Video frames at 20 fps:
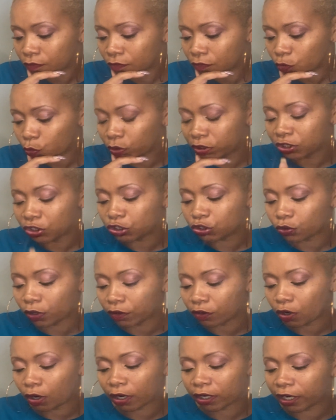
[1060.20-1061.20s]
With the
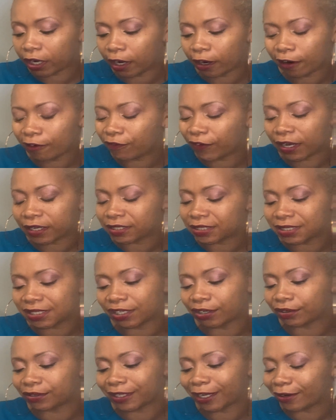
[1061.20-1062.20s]
strength card, the Hierophant is
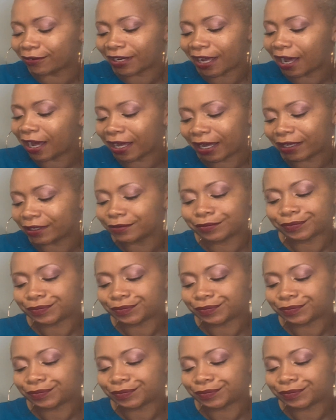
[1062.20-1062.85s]
here. They're not,